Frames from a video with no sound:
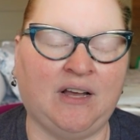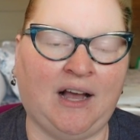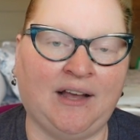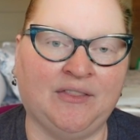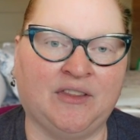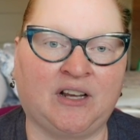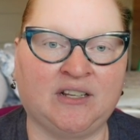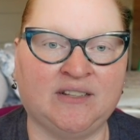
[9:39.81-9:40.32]

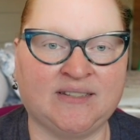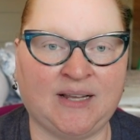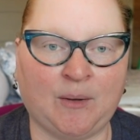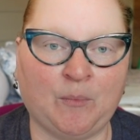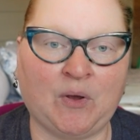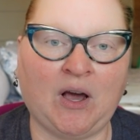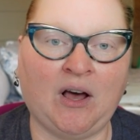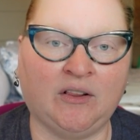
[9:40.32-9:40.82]
on the
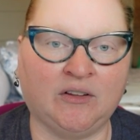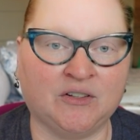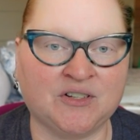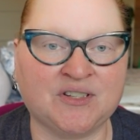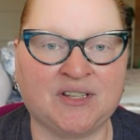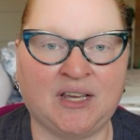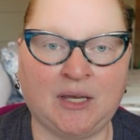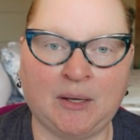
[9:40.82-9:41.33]
same color
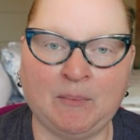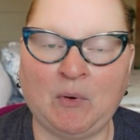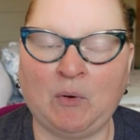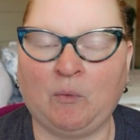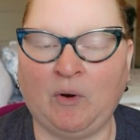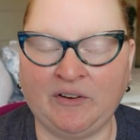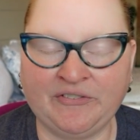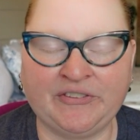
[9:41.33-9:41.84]
scheme,
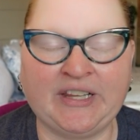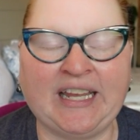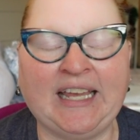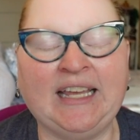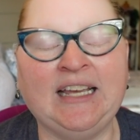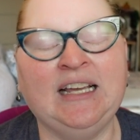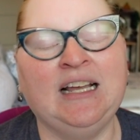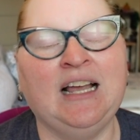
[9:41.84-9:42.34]
roughly,